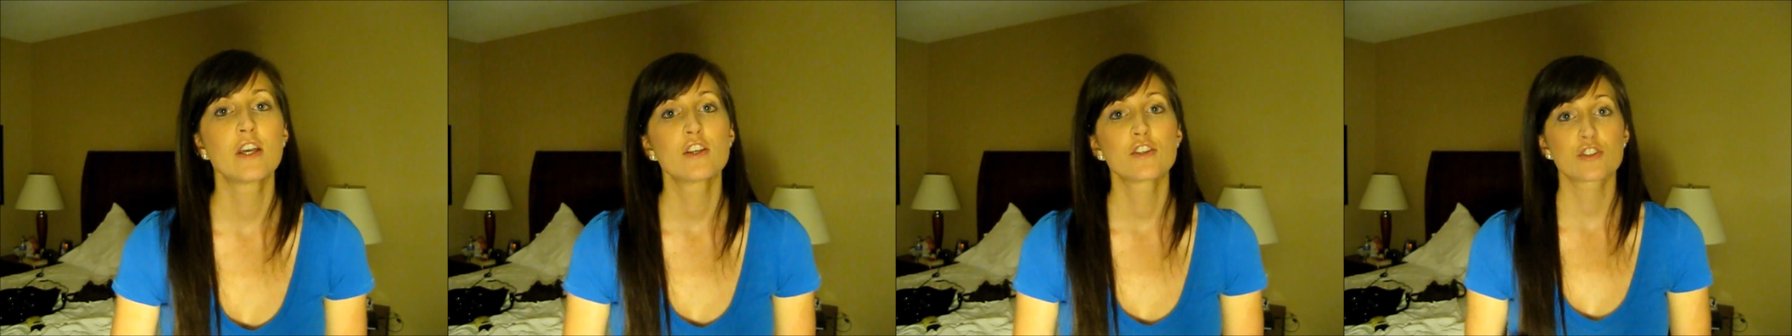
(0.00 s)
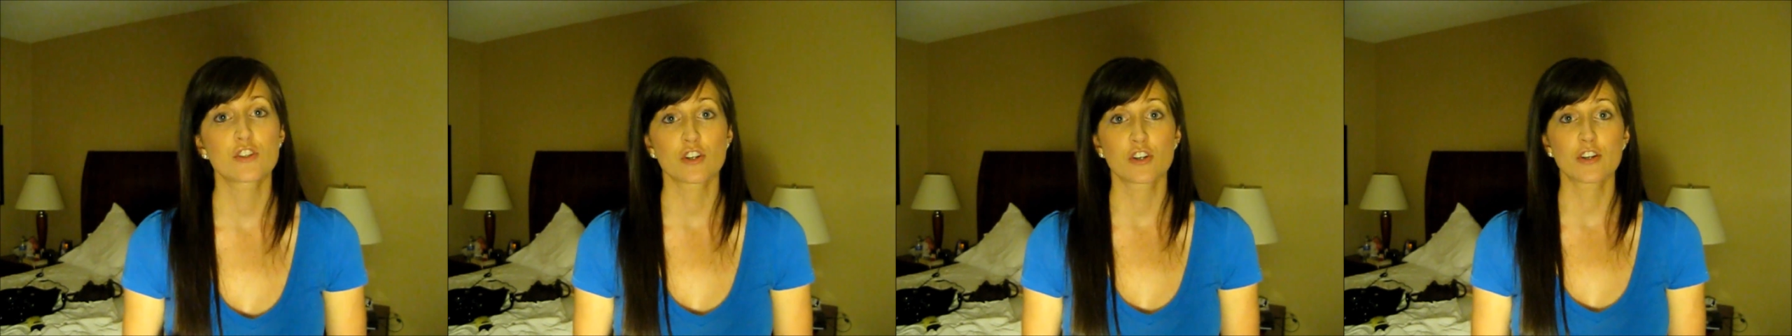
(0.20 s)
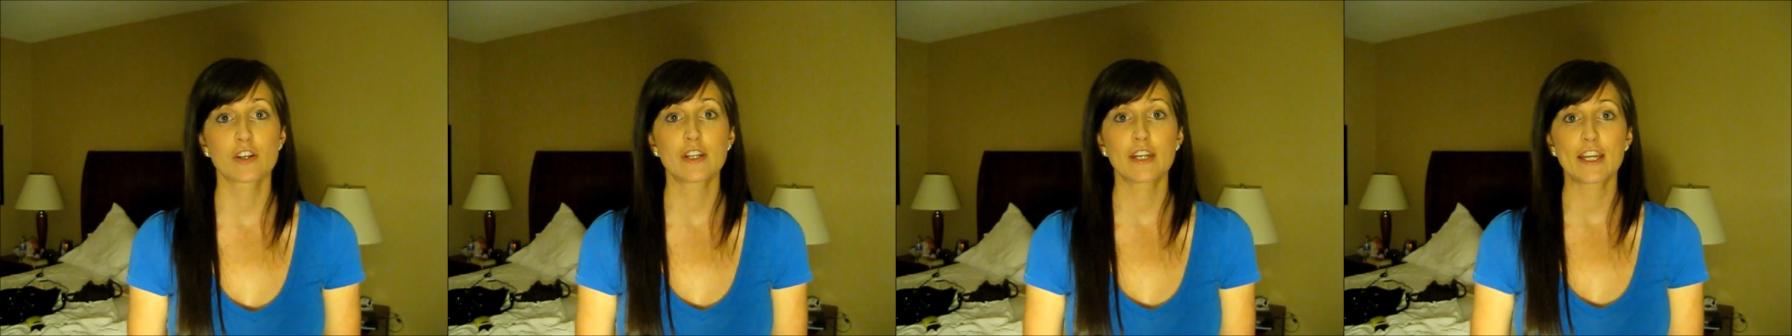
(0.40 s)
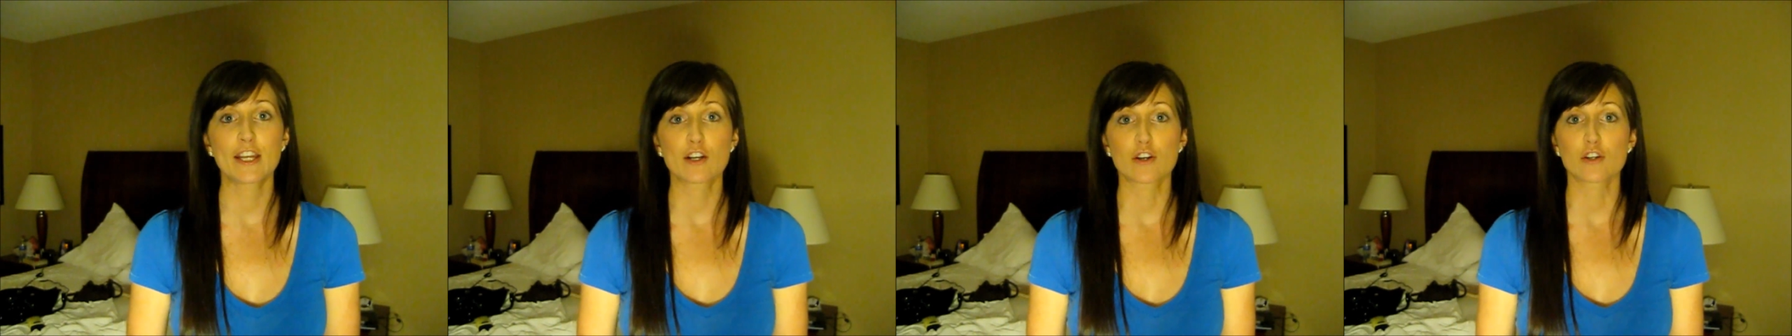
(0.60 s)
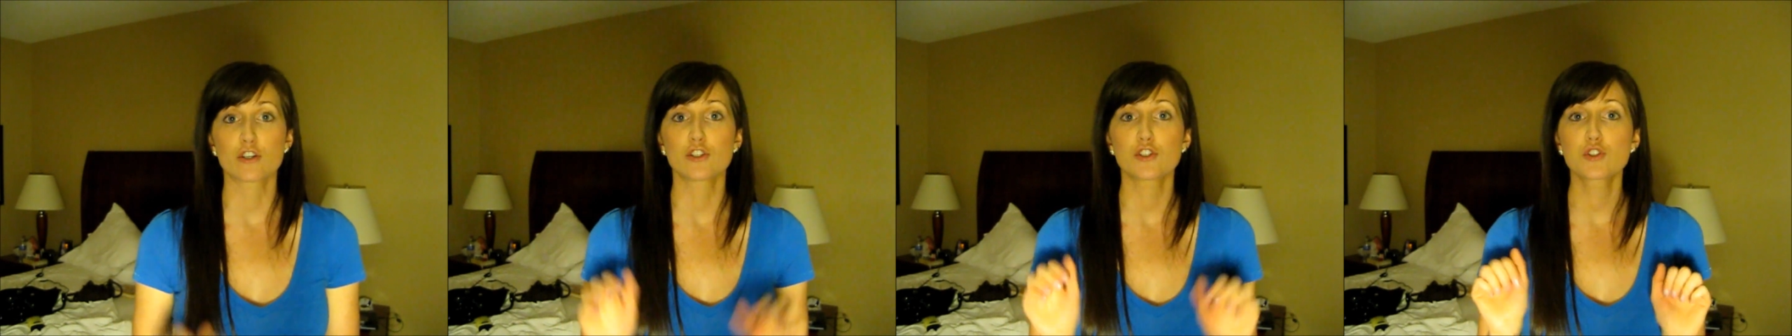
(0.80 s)
So you're going to
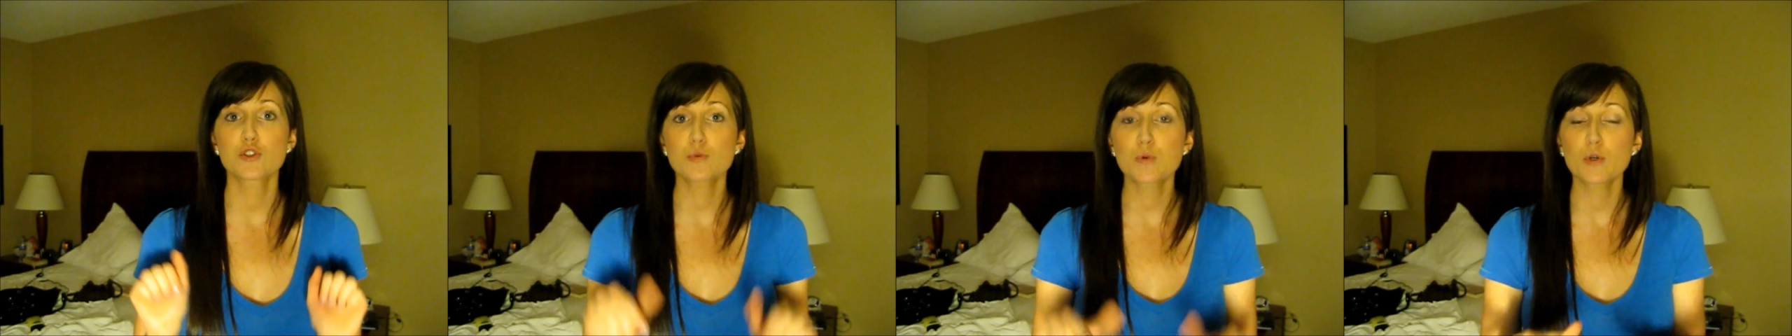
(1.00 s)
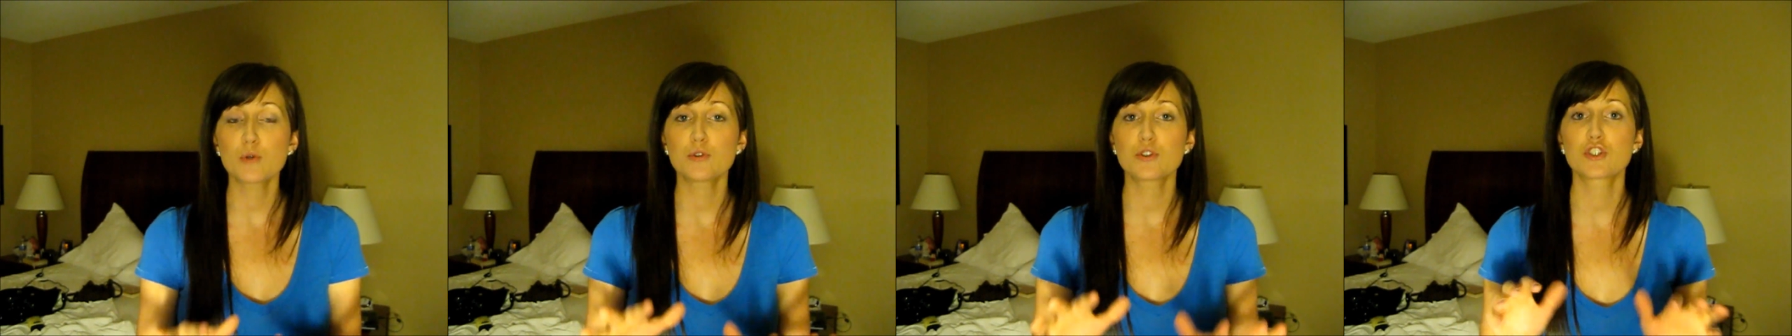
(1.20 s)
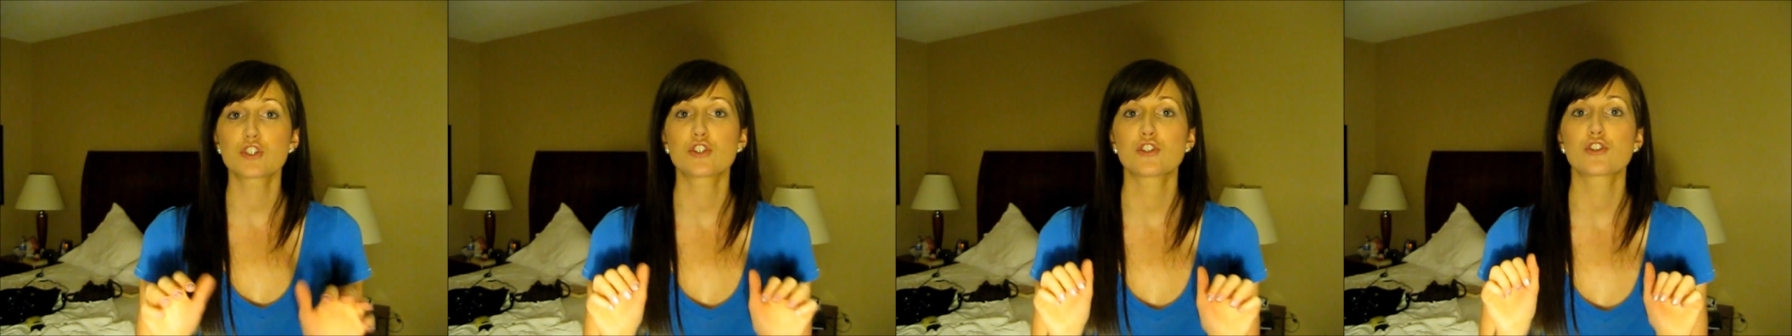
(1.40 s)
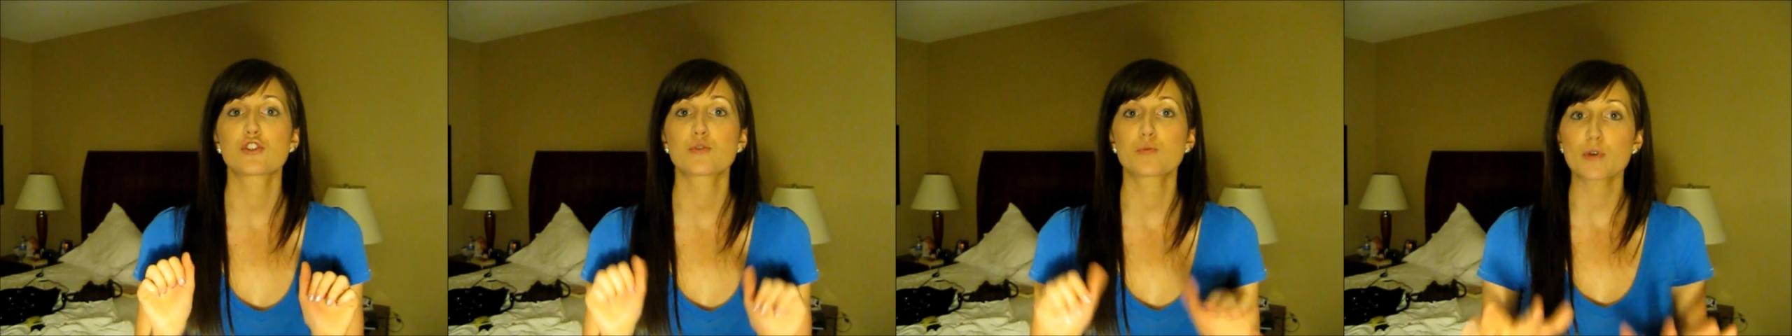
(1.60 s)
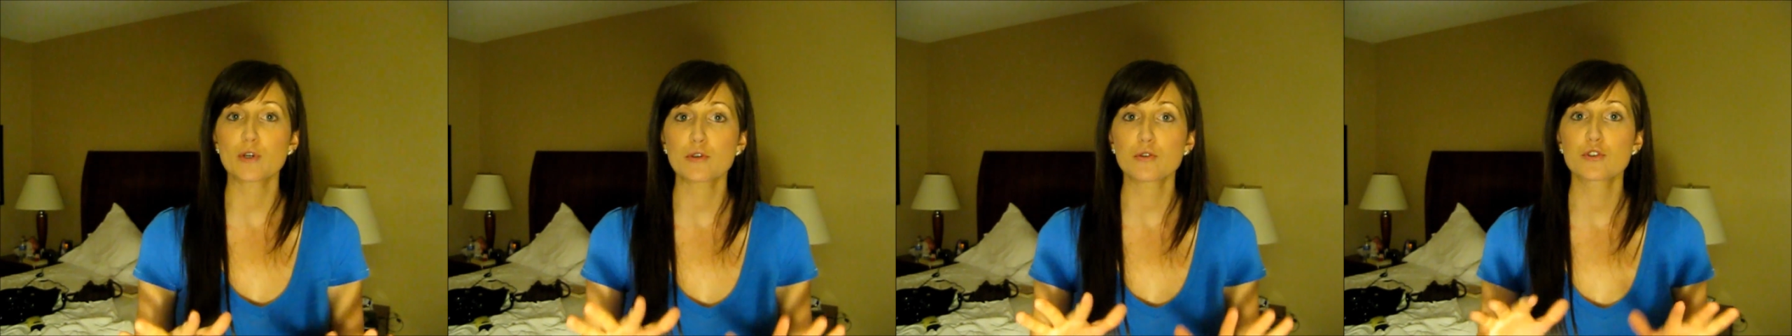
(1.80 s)
hear a swoosh,
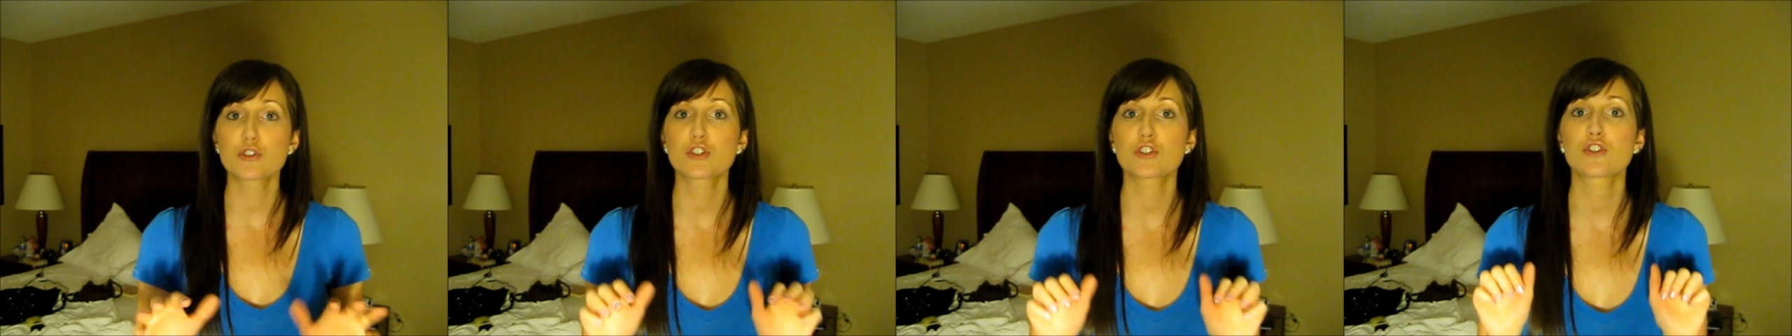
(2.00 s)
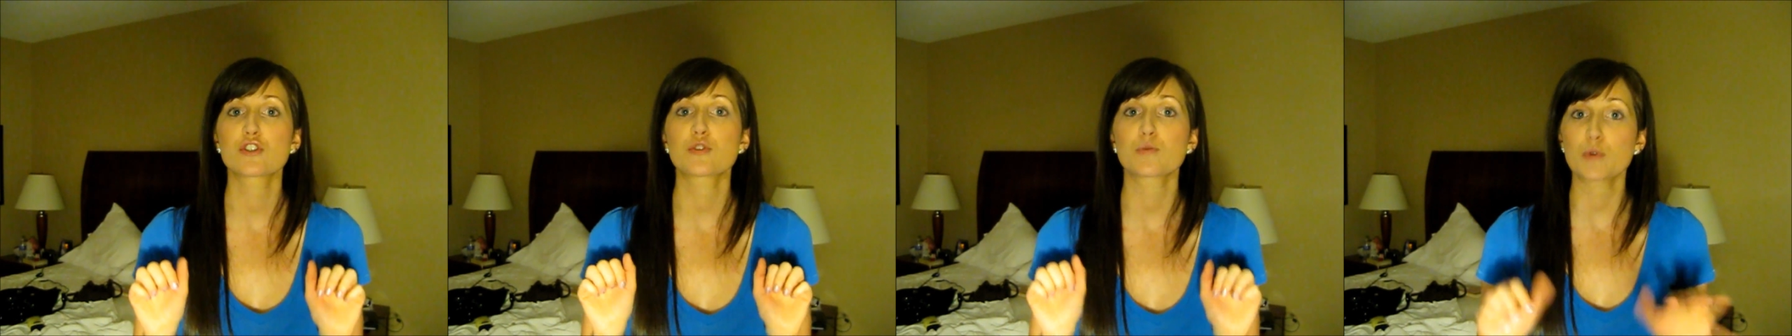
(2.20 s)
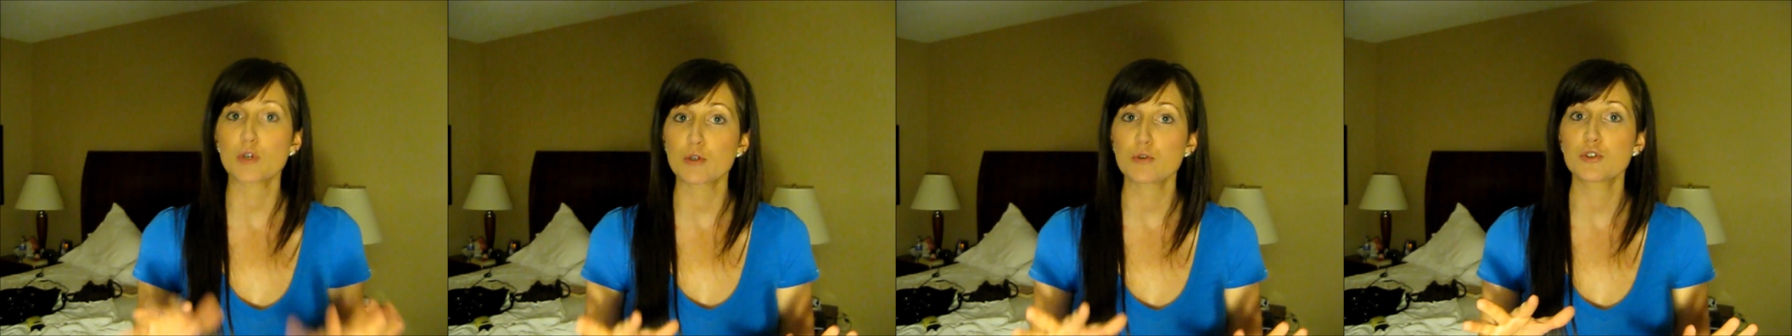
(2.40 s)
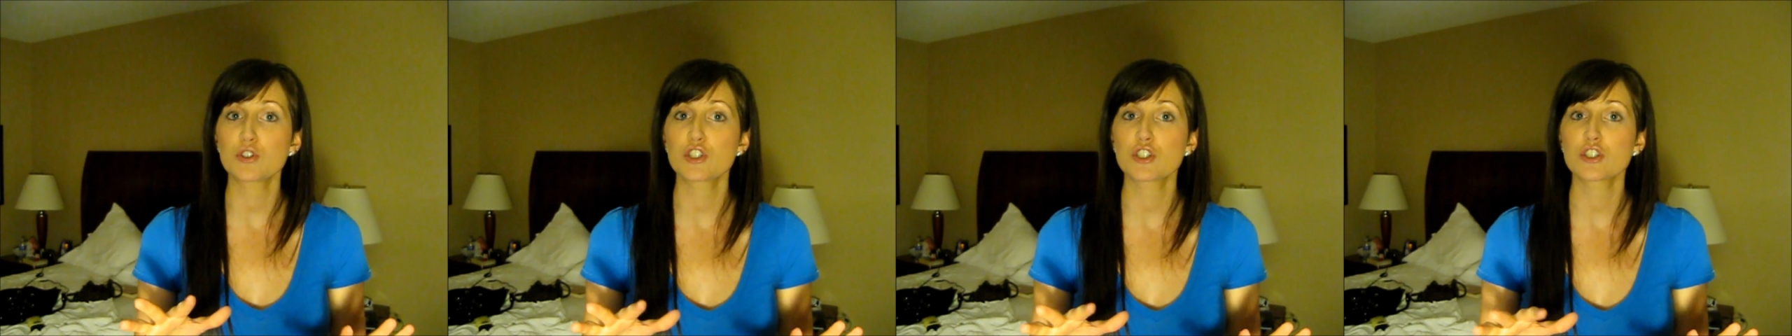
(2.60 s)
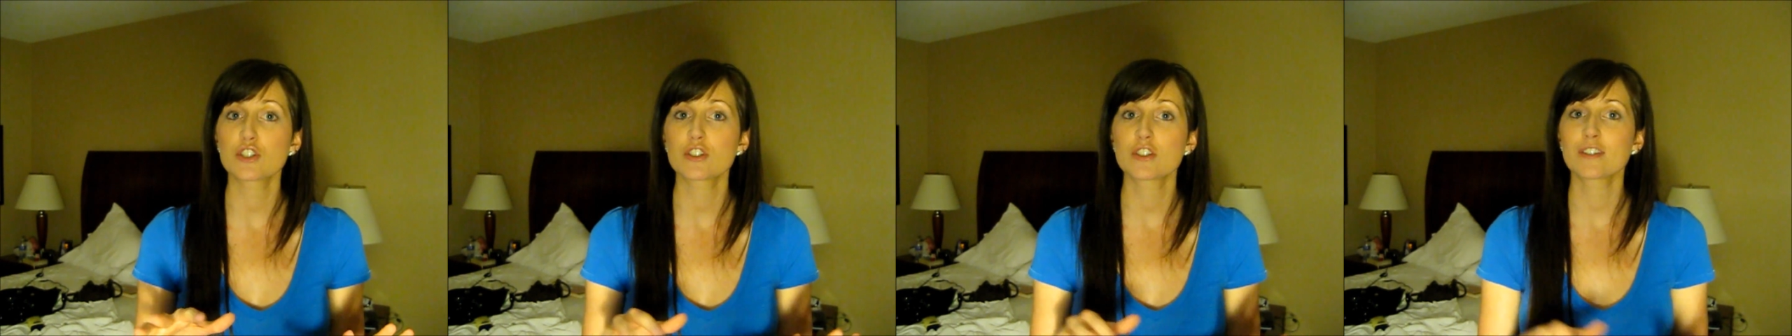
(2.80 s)
swoosh,
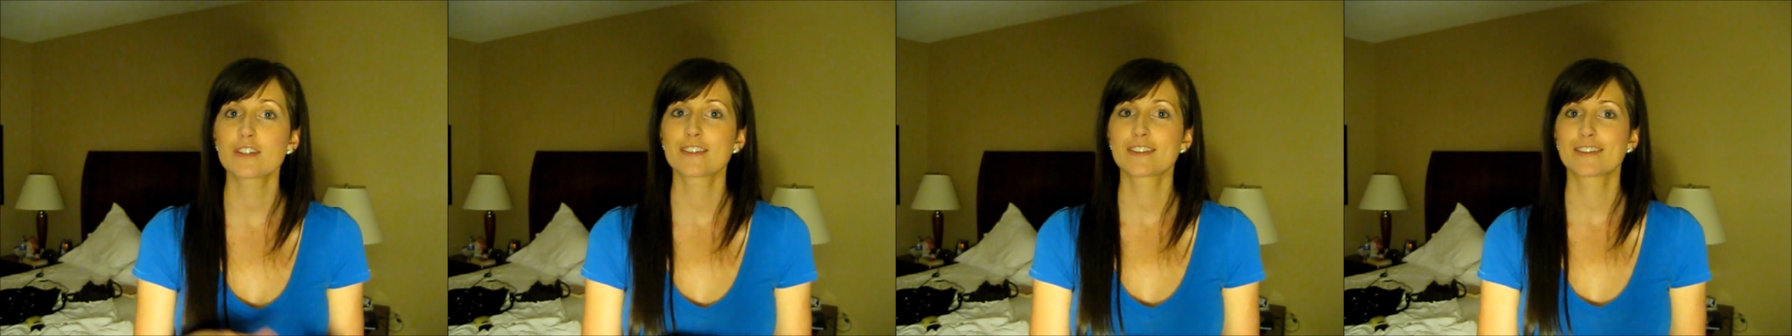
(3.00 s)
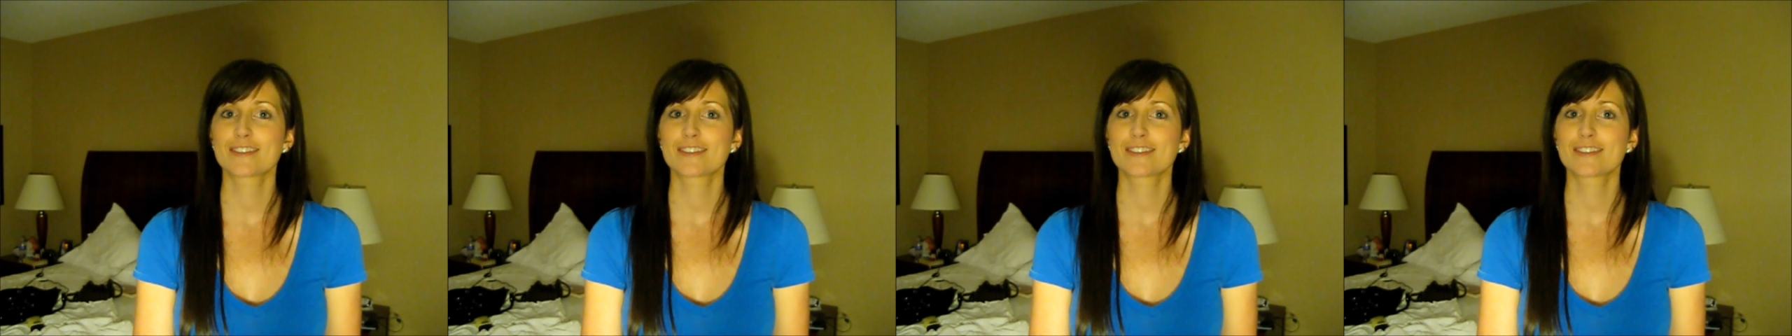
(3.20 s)
swoosh.